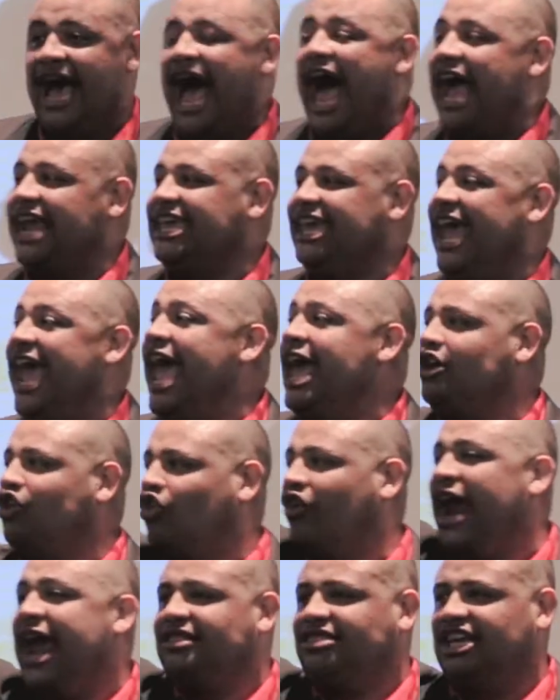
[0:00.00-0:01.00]
I can't
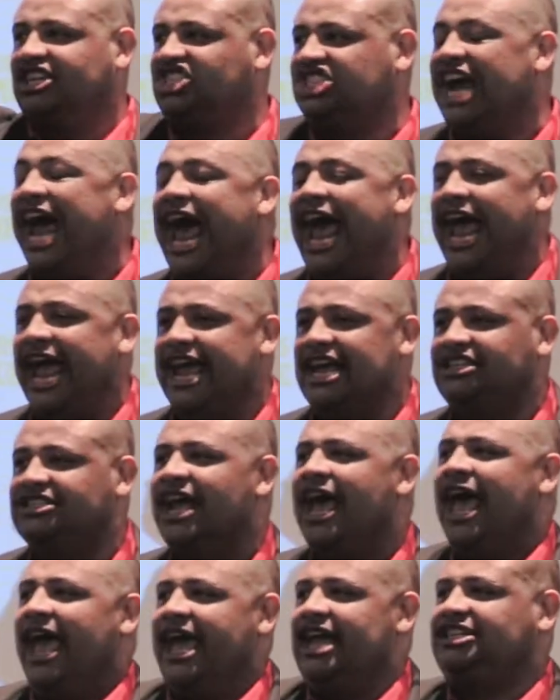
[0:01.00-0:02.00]
create the change
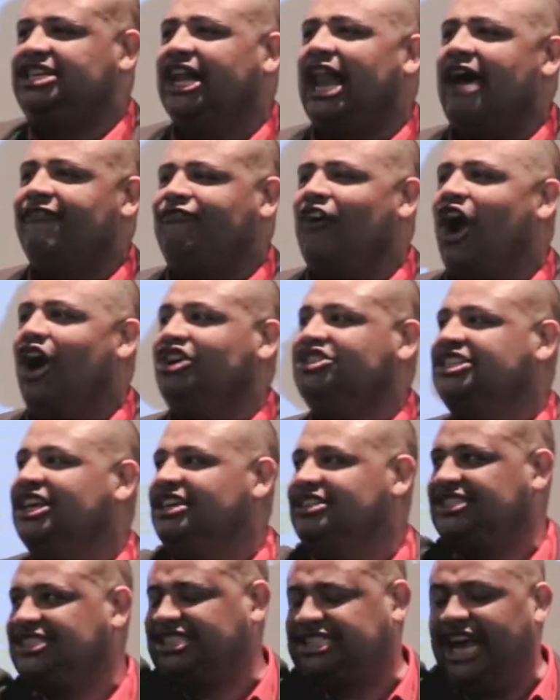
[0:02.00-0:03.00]
until I first
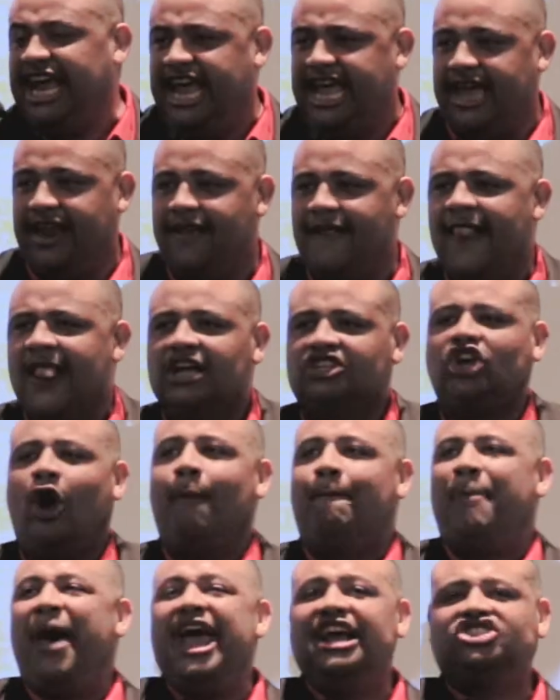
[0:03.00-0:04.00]
see it. So
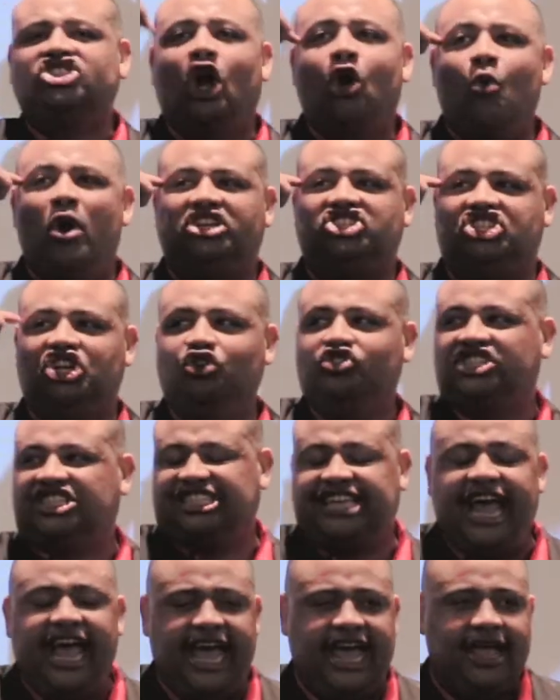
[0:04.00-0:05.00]
based on what you
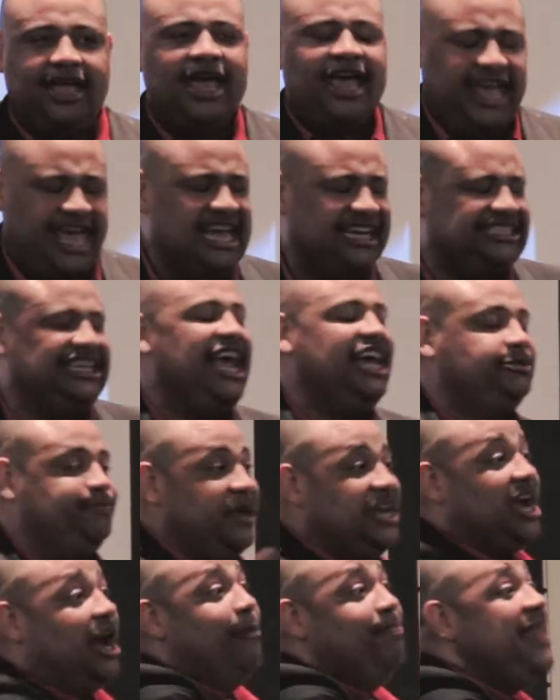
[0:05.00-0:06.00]
see, he says,
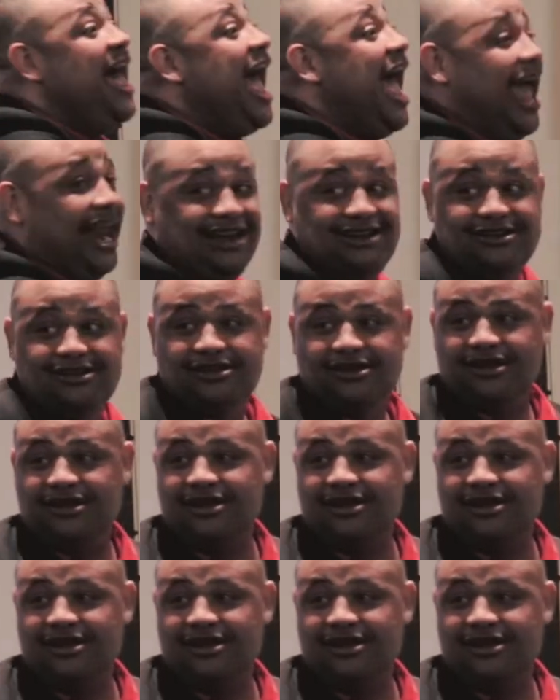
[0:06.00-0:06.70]
become that.